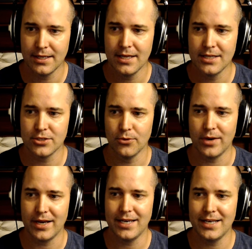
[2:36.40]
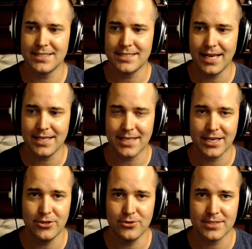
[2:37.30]
So what I did instead is I
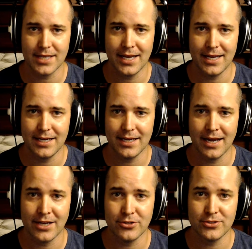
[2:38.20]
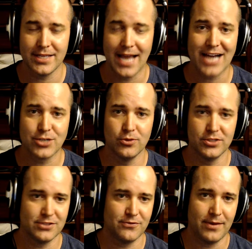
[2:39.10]
used the actual
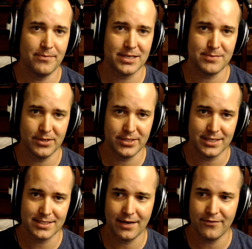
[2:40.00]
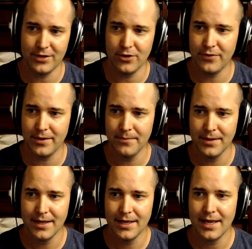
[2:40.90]
just Vim that's built in instead of NeoVim
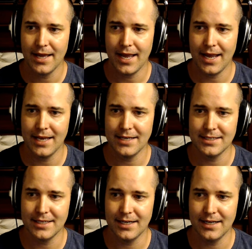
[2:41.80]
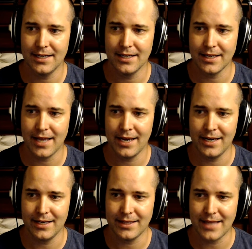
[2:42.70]
and edit
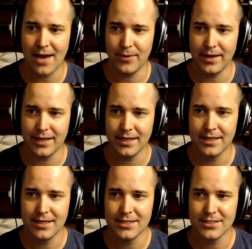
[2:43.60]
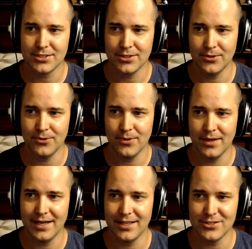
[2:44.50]
it that way.
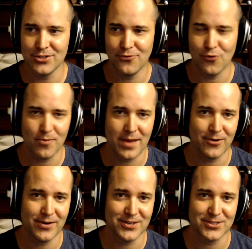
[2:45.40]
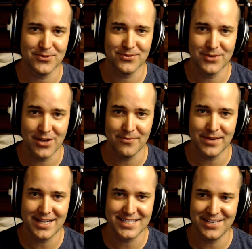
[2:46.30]
So there's no formatter here. So none of my
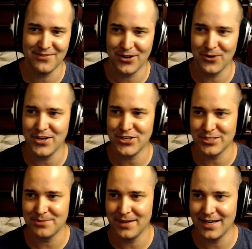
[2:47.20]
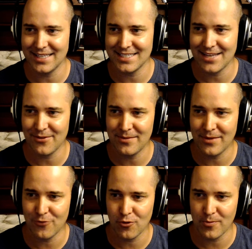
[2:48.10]
nice configurations, but at least that way my
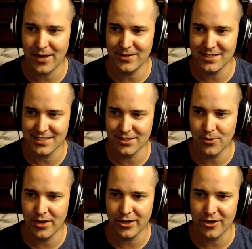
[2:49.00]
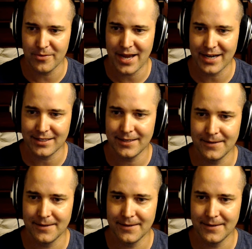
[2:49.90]
formatter doesn't go on automatically.